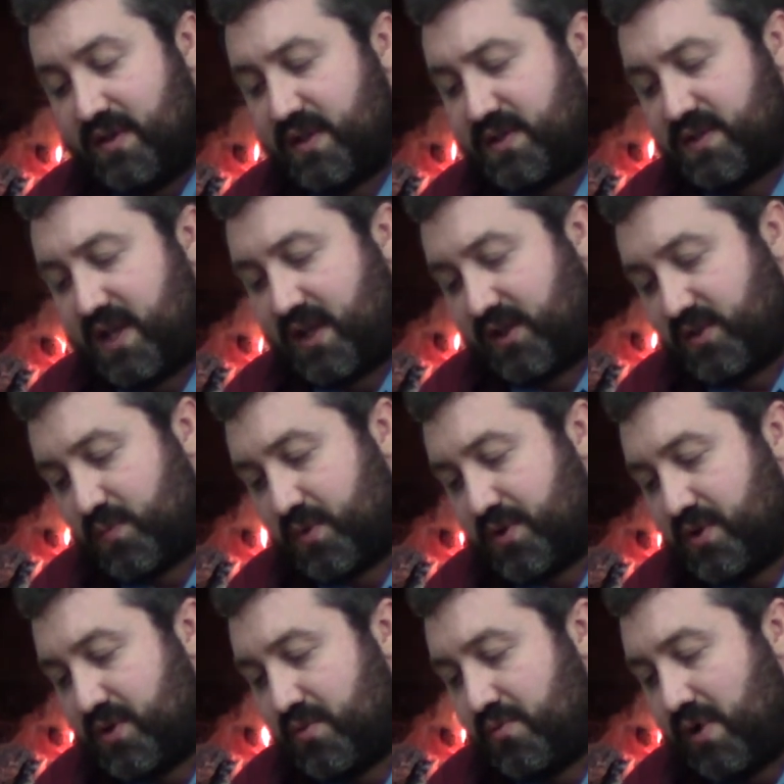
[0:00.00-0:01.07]
The stakes were
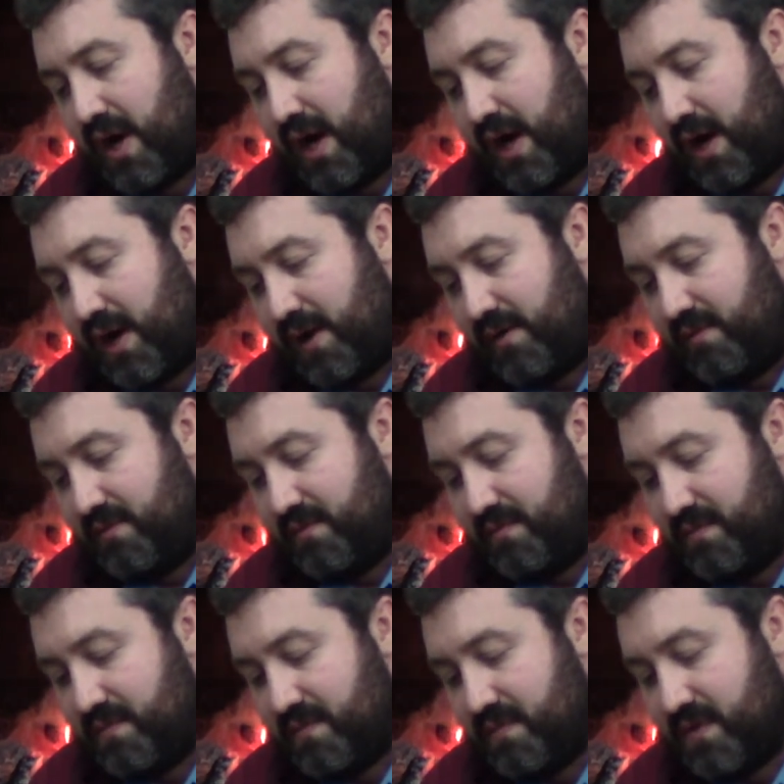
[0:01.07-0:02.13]
too high.
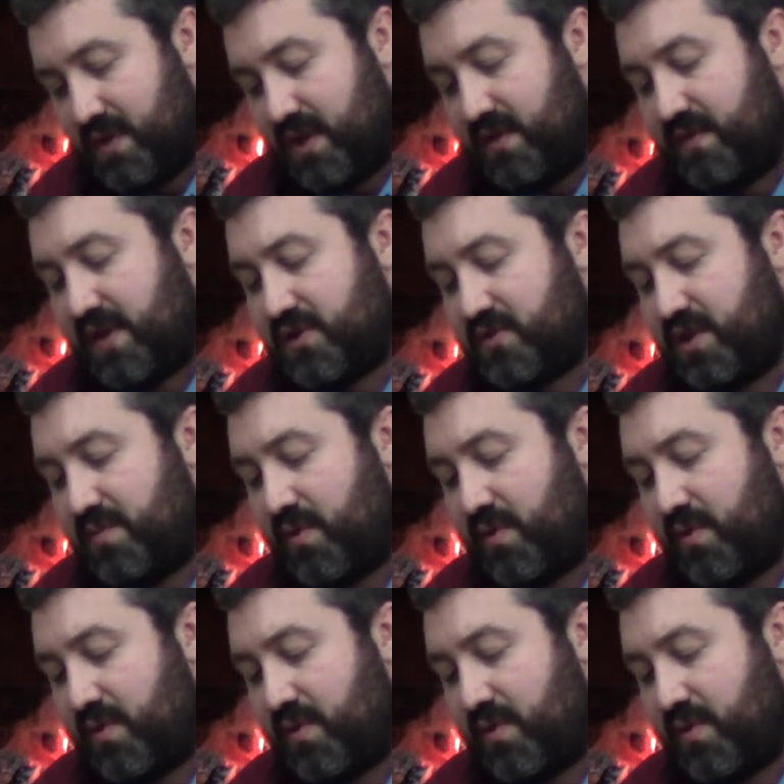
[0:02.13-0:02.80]
Eventually,